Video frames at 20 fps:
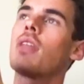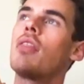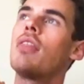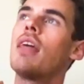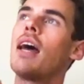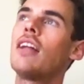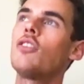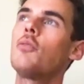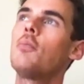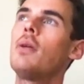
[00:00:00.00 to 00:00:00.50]

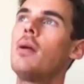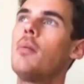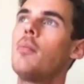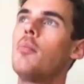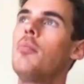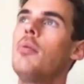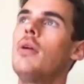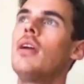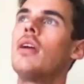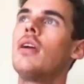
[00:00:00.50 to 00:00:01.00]
been a
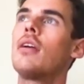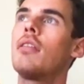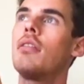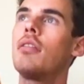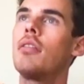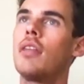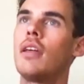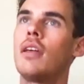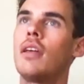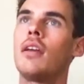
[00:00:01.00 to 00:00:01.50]
big
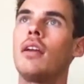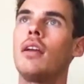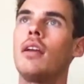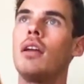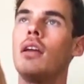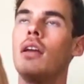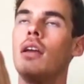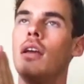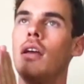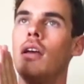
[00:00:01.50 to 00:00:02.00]

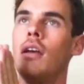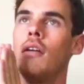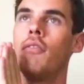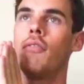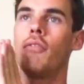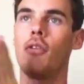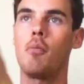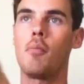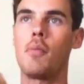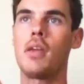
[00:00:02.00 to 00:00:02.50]
thing
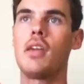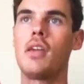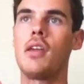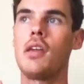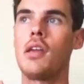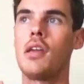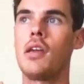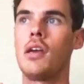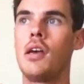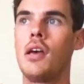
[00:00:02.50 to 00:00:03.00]
for
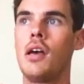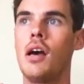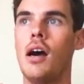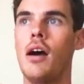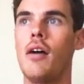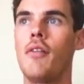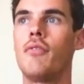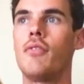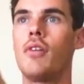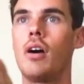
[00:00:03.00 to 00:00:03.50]
me
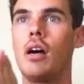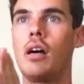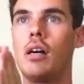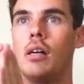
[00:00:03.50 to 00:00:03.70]
of